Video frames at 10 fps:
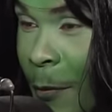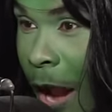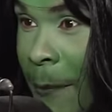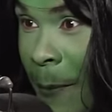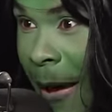
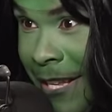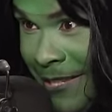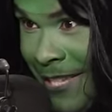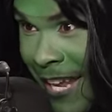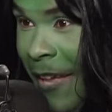grandma
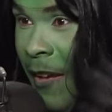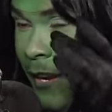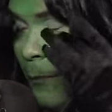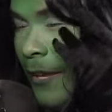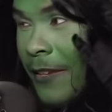pasti? And
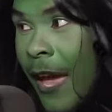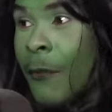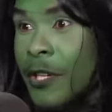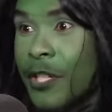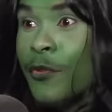I'm like, yeah, I
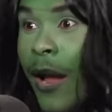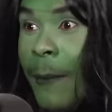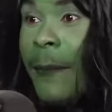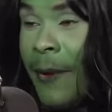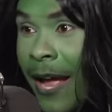went to
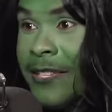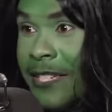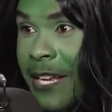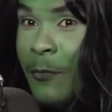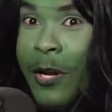grandma
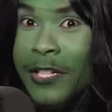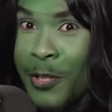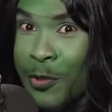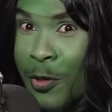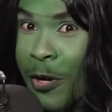pasti. And well,
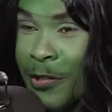did you go to